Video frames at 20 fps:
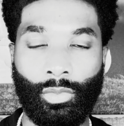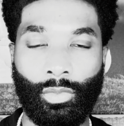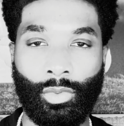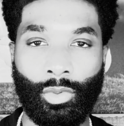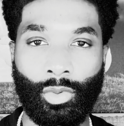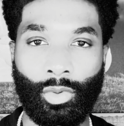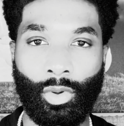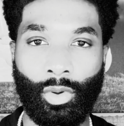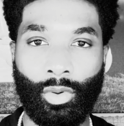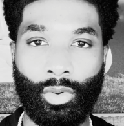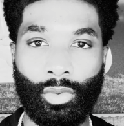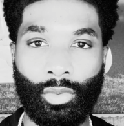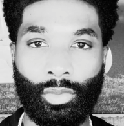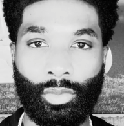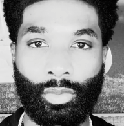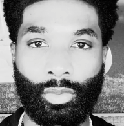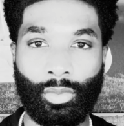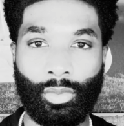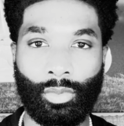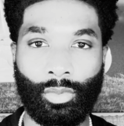You know,
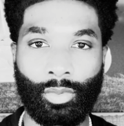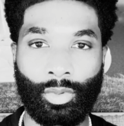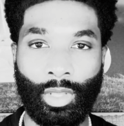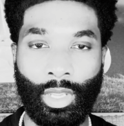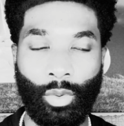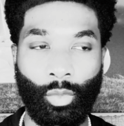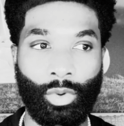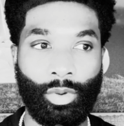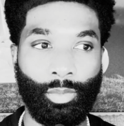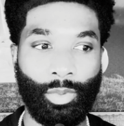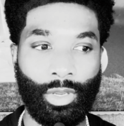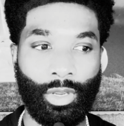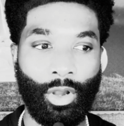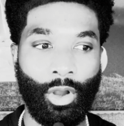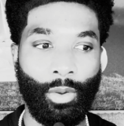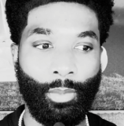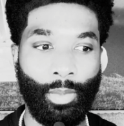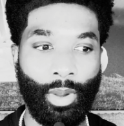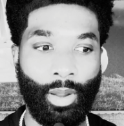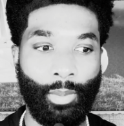they would be
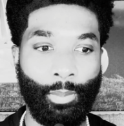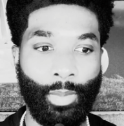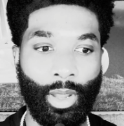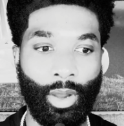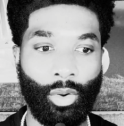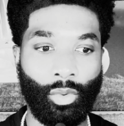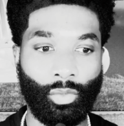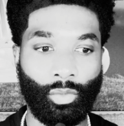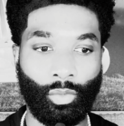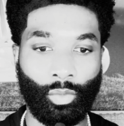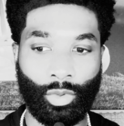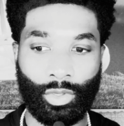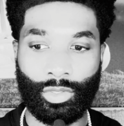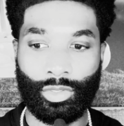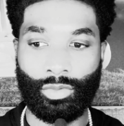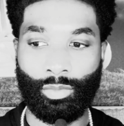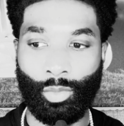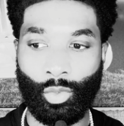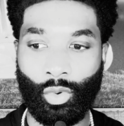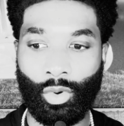on my Mount
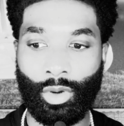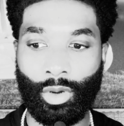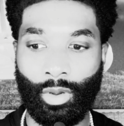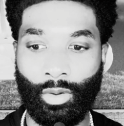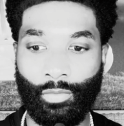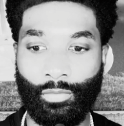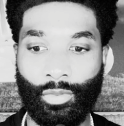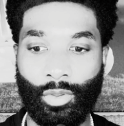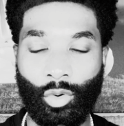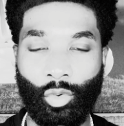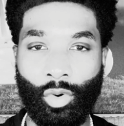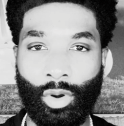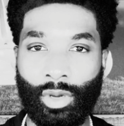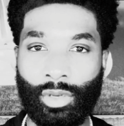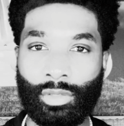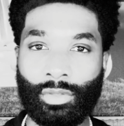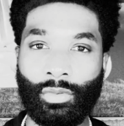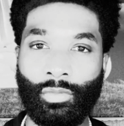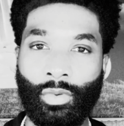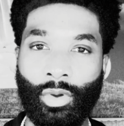Rushmore of the
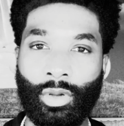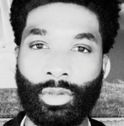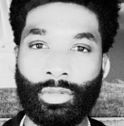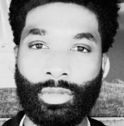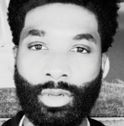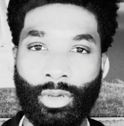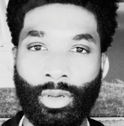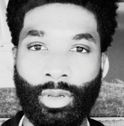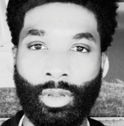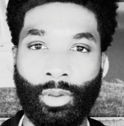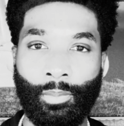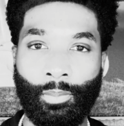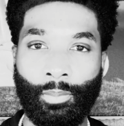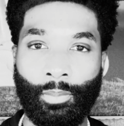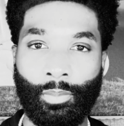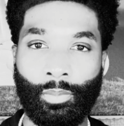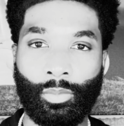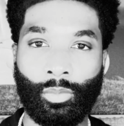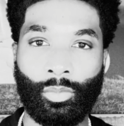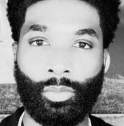greatest of all time.
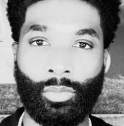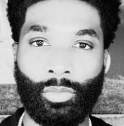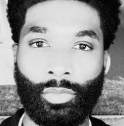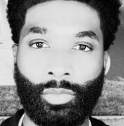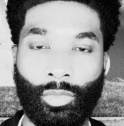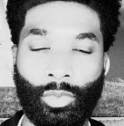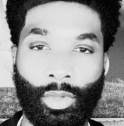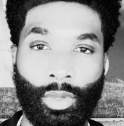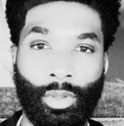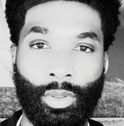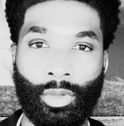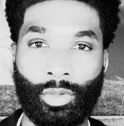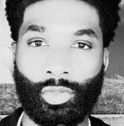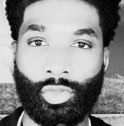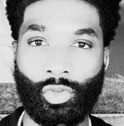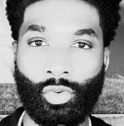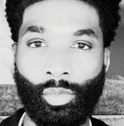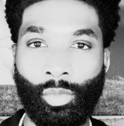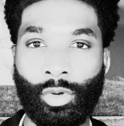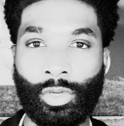And there's
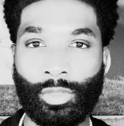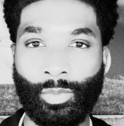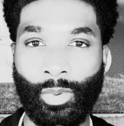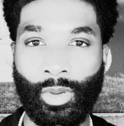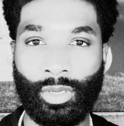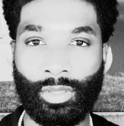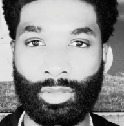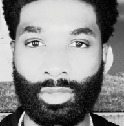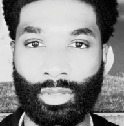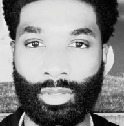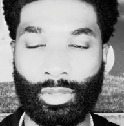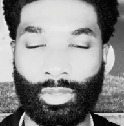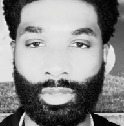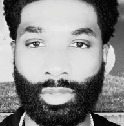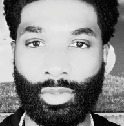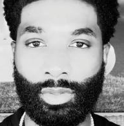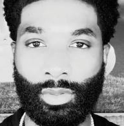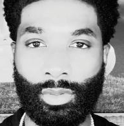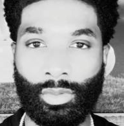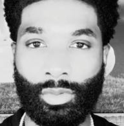two more spaces,
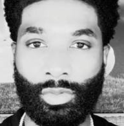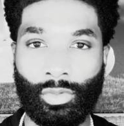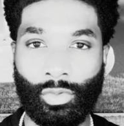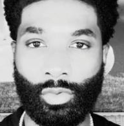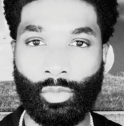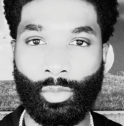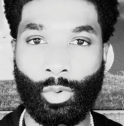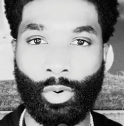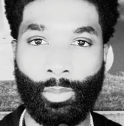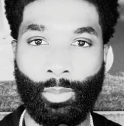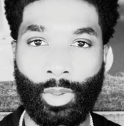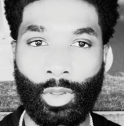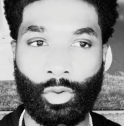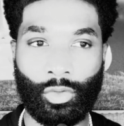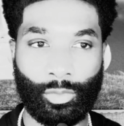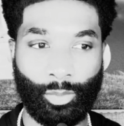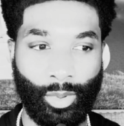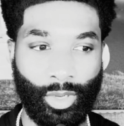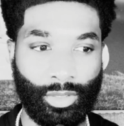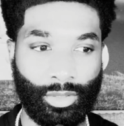two more male
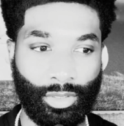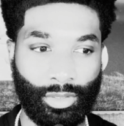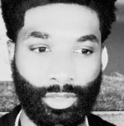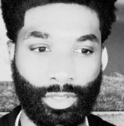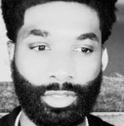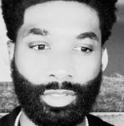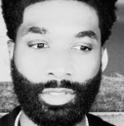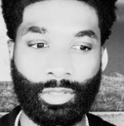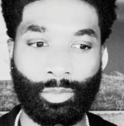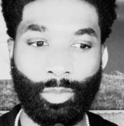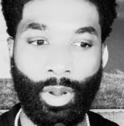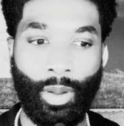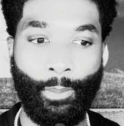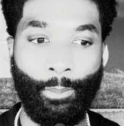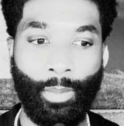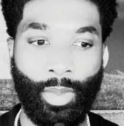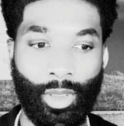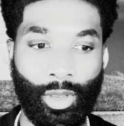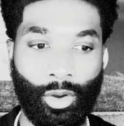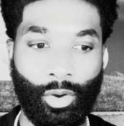spaces. This is my
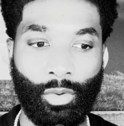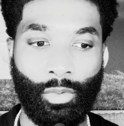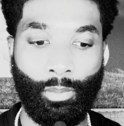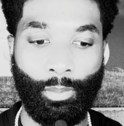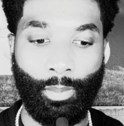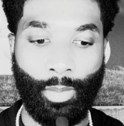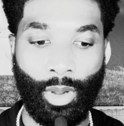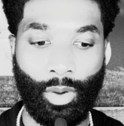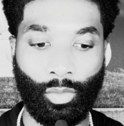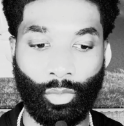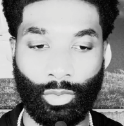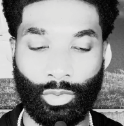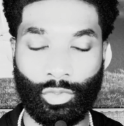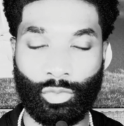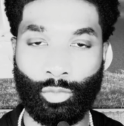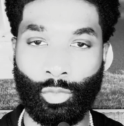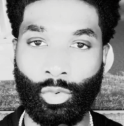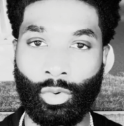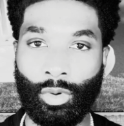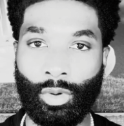male Mount
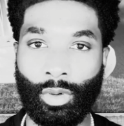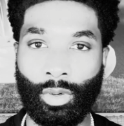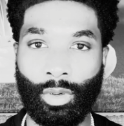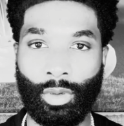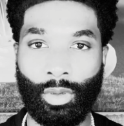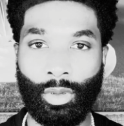Rushmore.